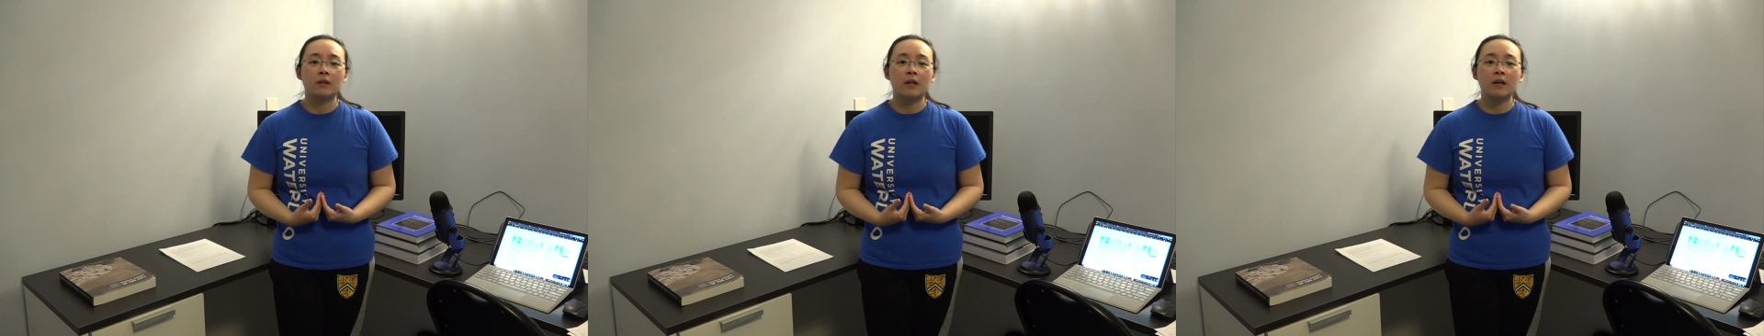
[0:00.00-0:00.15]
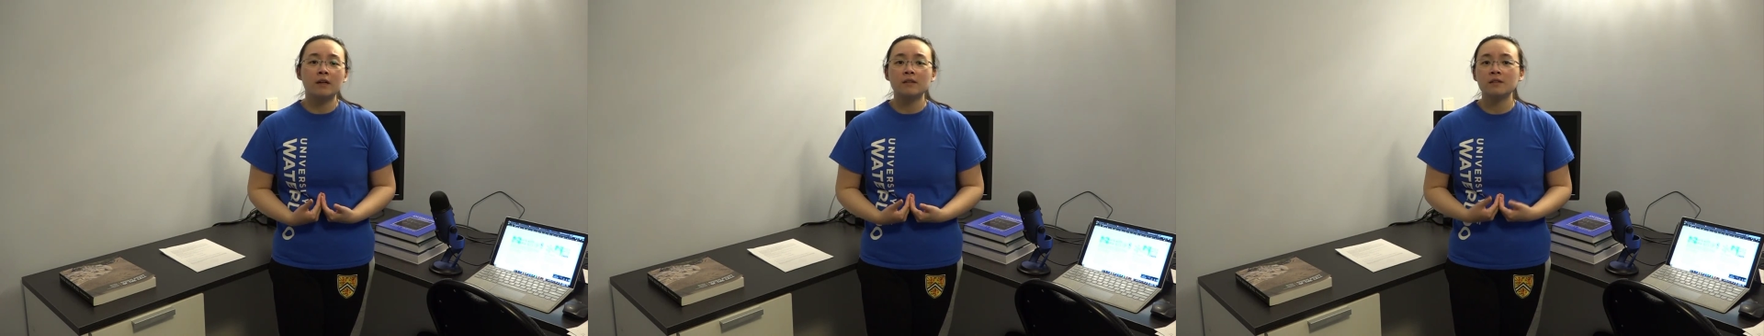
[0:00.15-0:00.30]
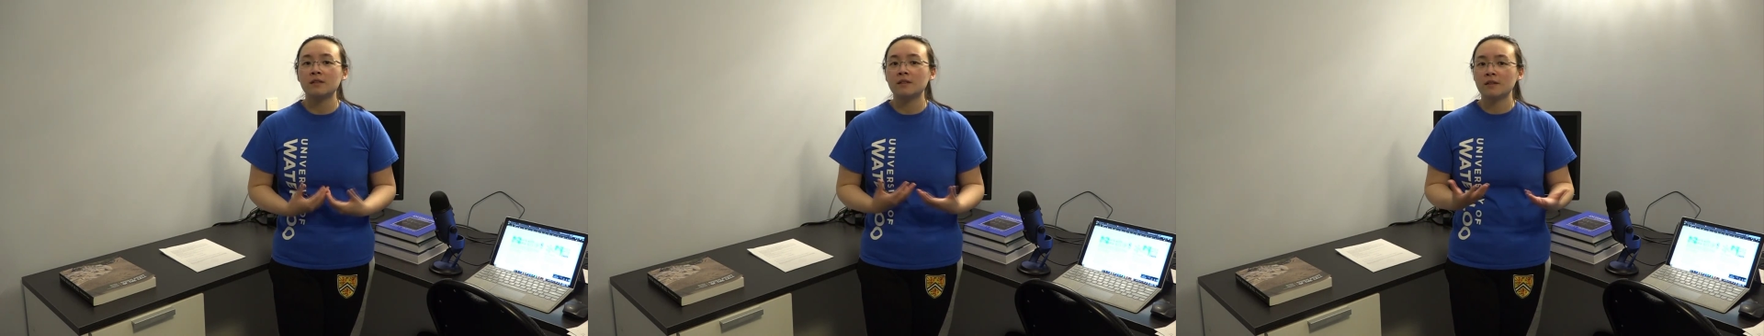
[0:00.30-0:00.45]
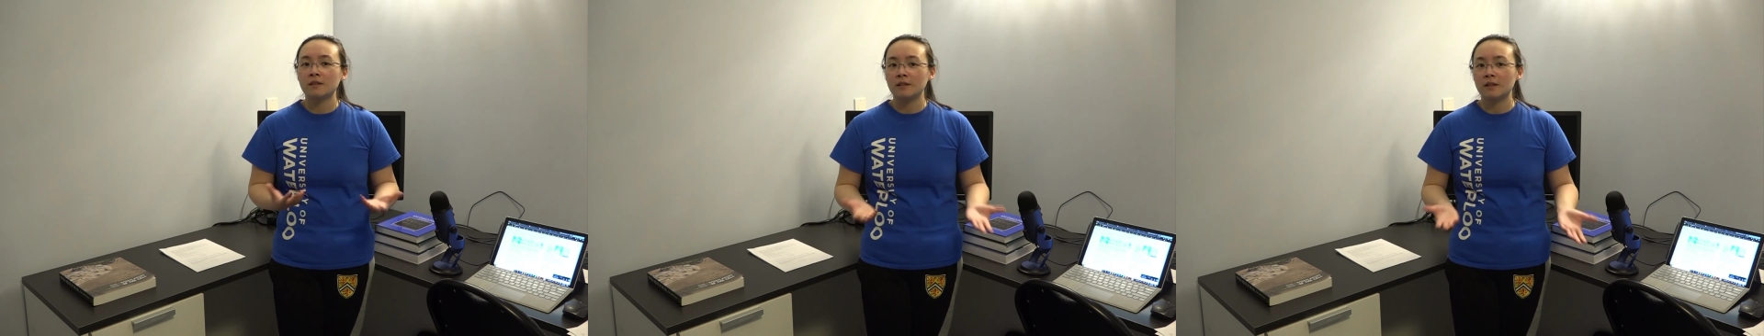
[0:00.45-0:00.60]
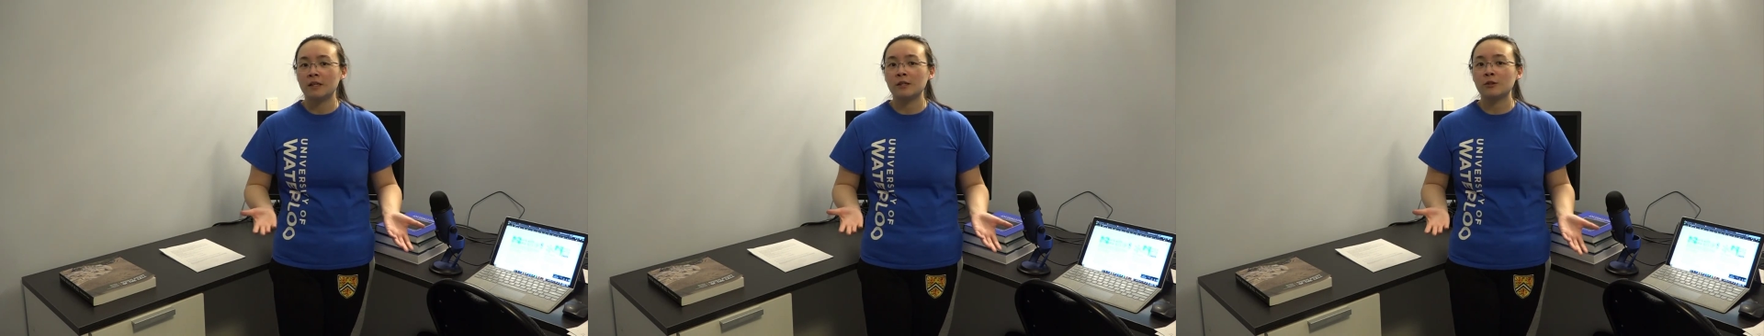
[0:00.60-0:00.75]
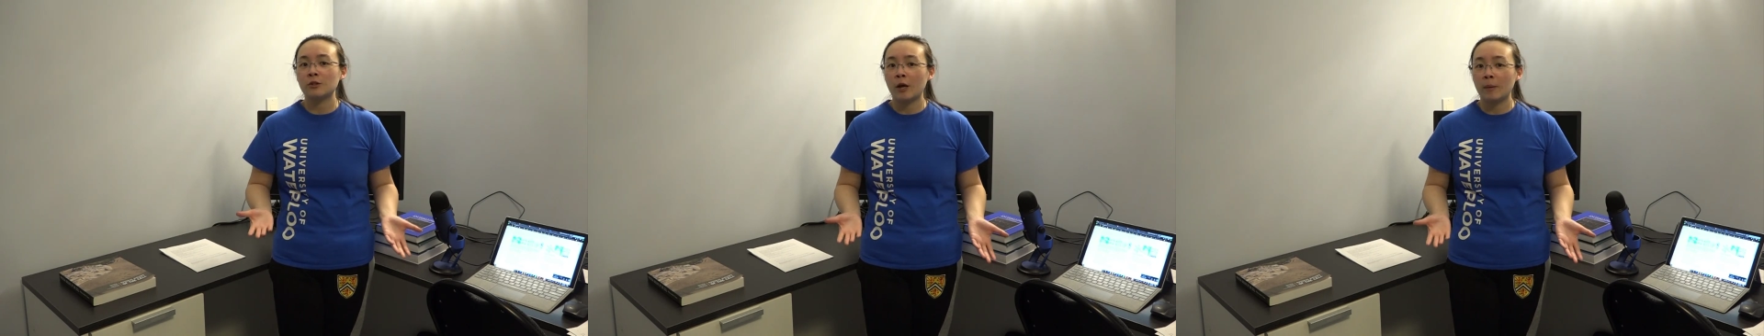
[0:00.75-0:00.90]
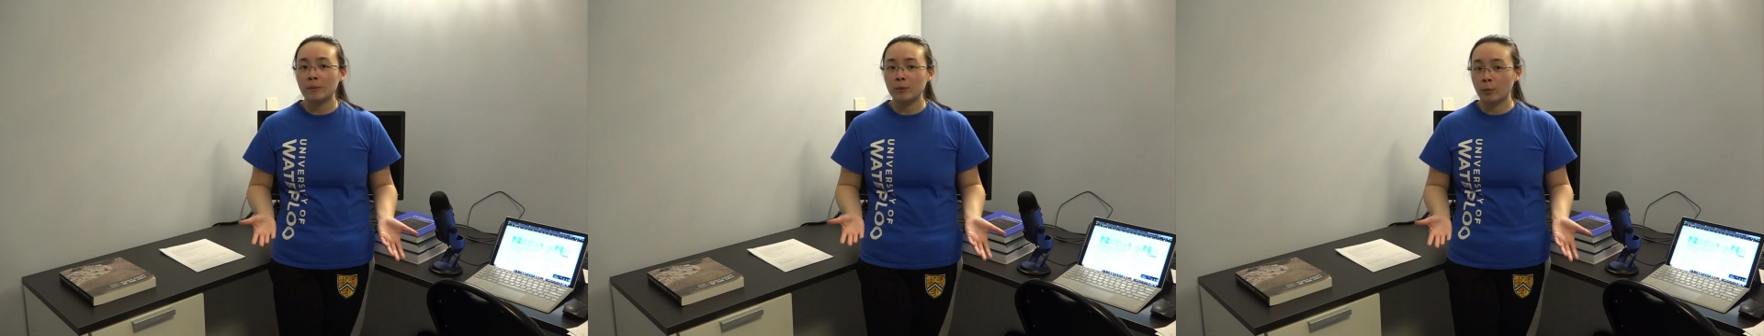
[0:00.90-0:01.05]
lungs, it
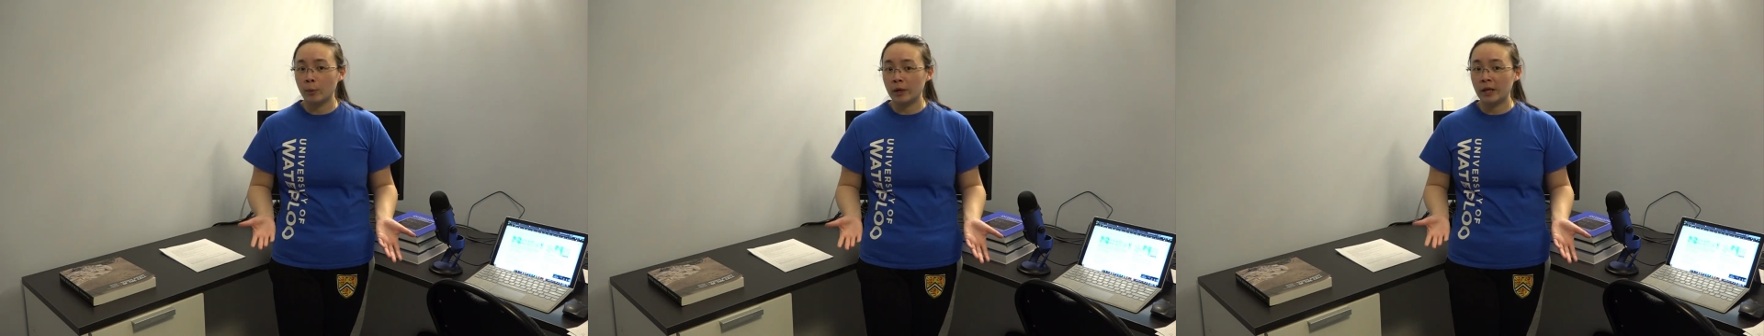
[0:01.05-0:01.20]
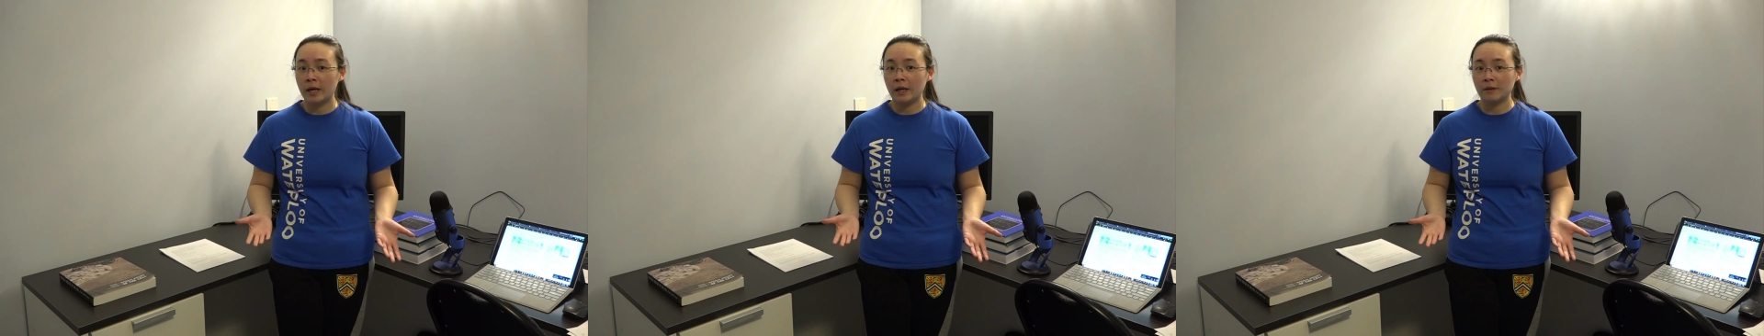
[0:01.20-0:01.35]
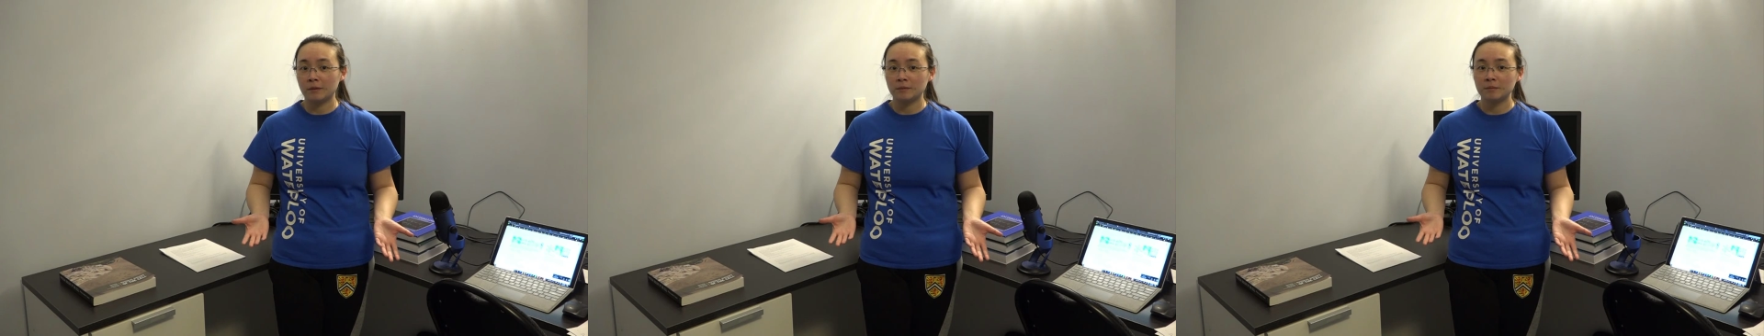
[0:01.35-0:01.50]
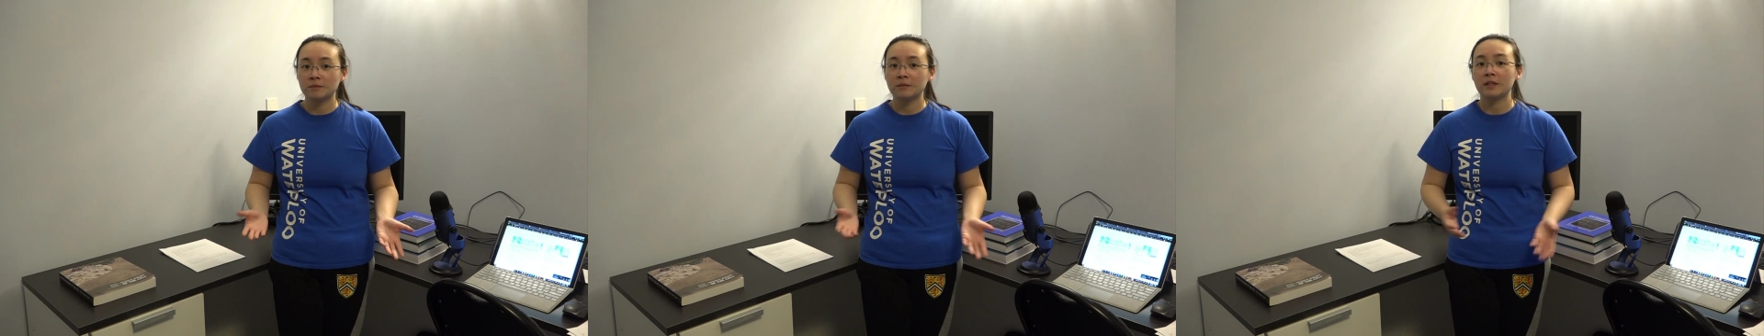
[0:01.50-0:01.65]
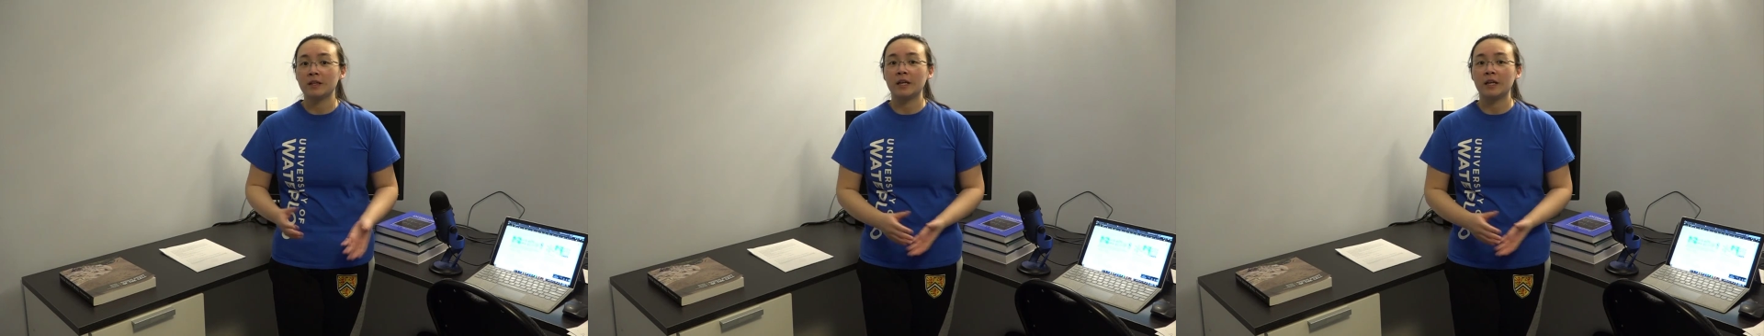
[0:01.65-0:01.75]
stops working.